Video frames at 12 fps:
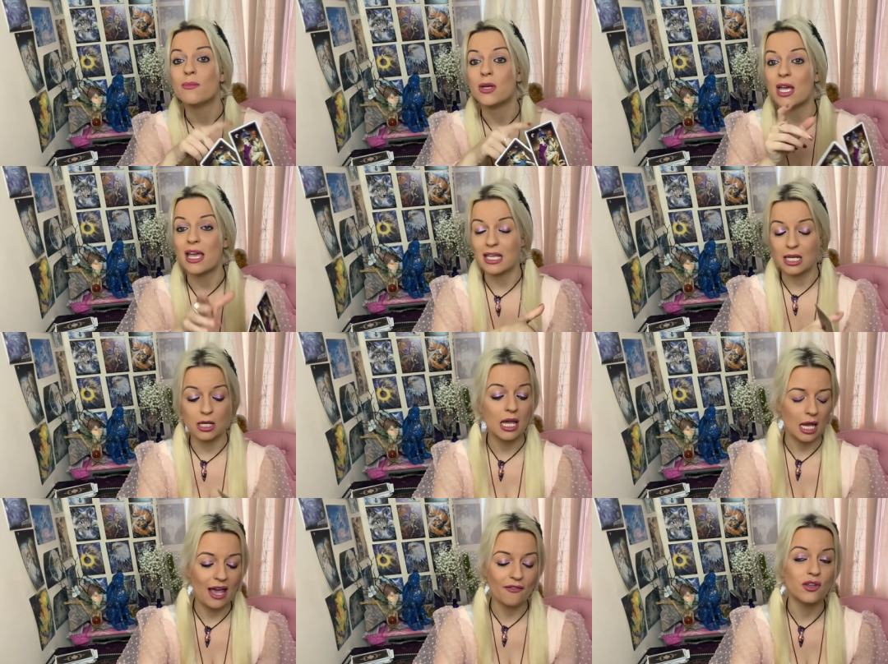But
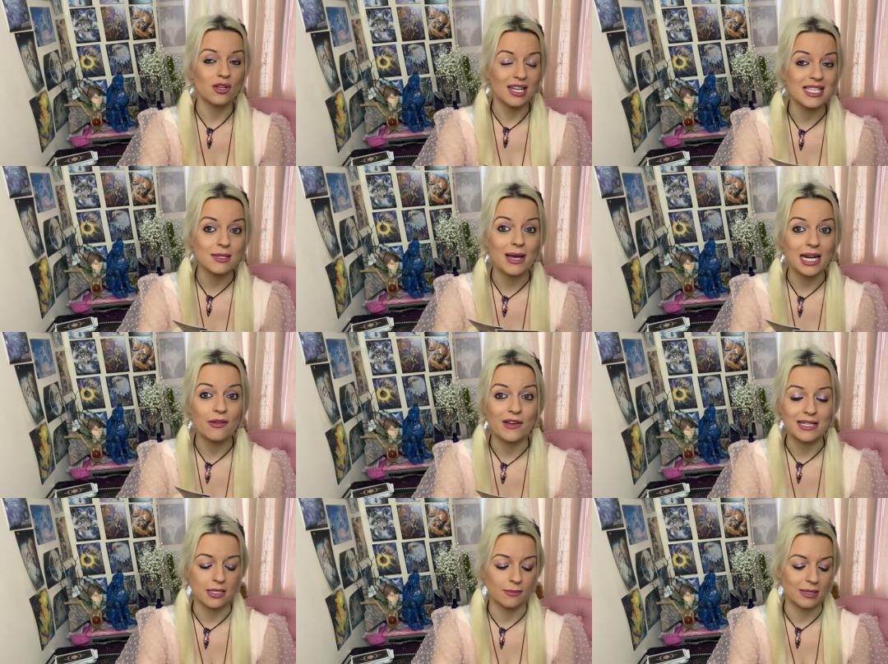if you need to
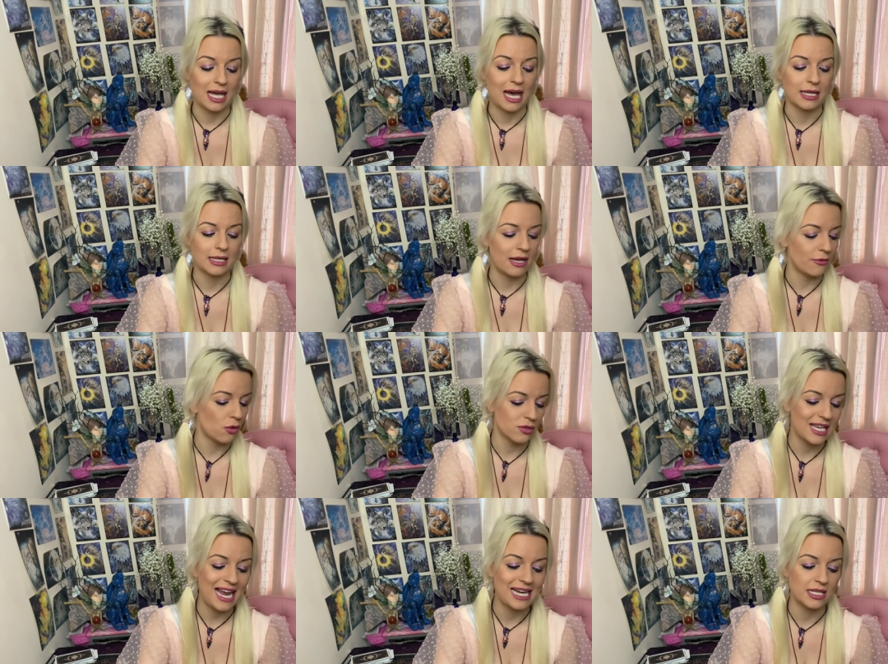manifest in plan, they're all
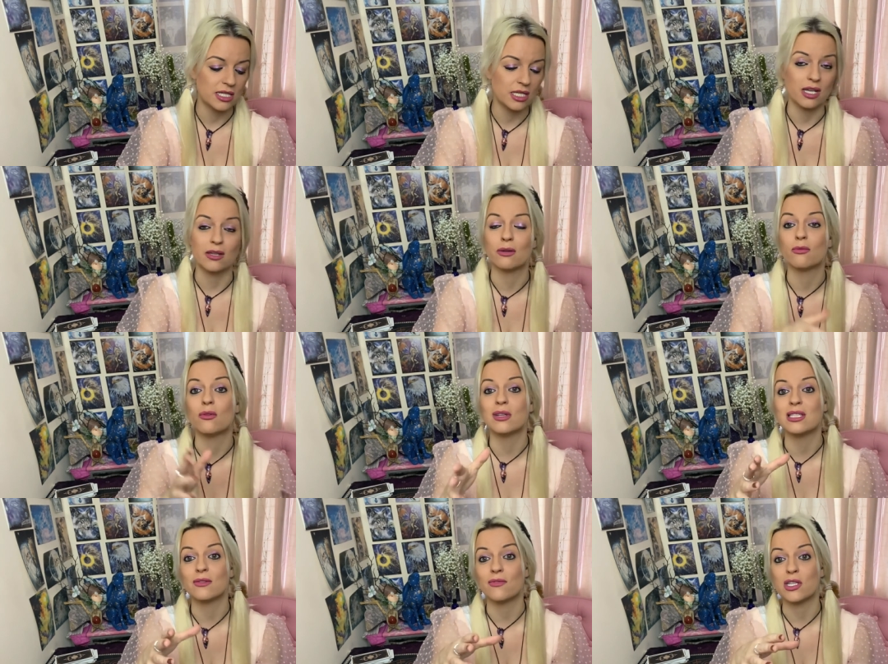tailored to you, they're all
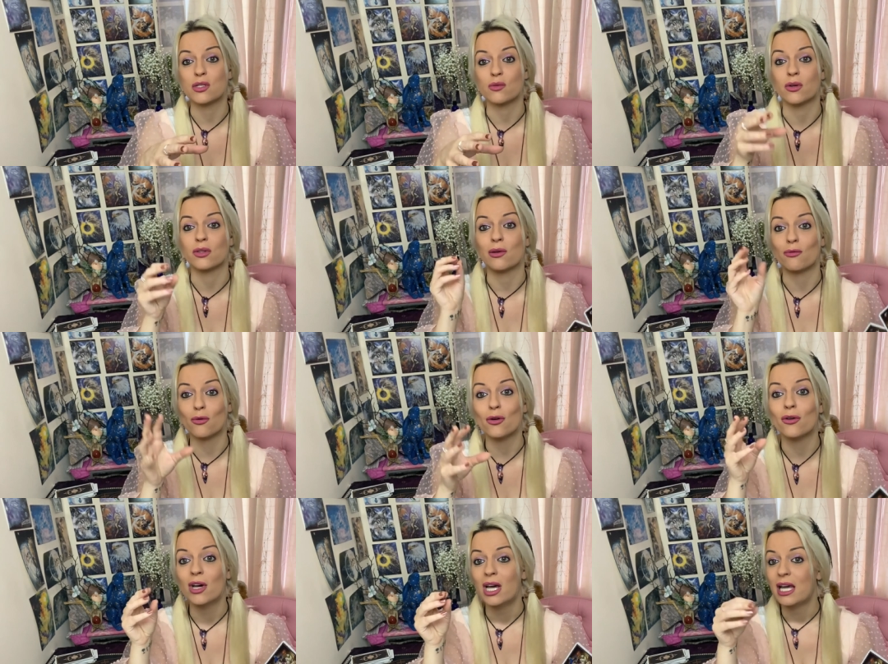individual, they're
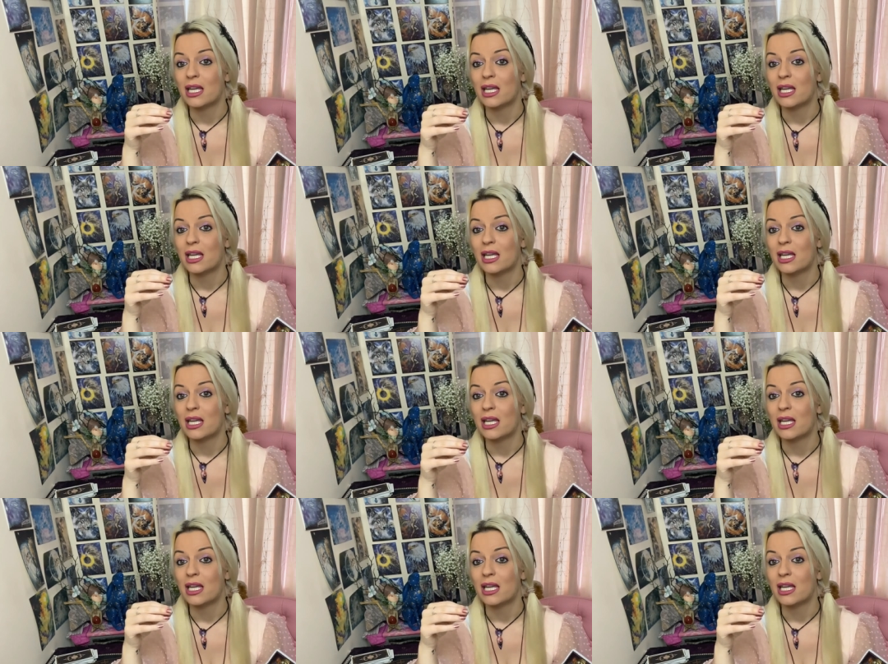all,